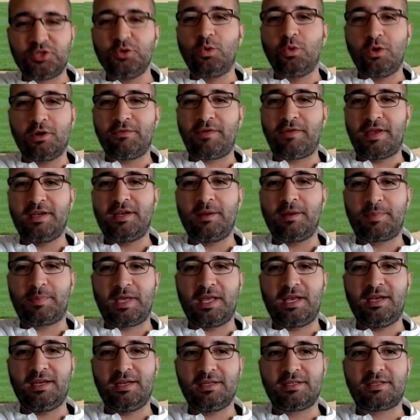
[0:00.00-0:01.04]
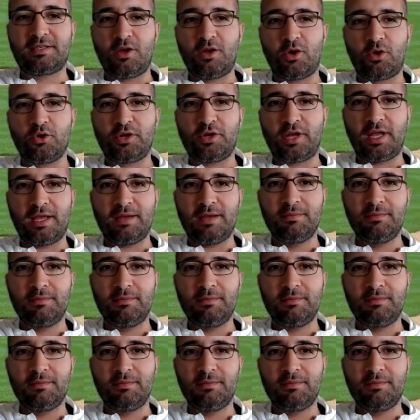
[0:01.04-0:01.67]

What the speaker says: You would have ended up getting into Notre Dame.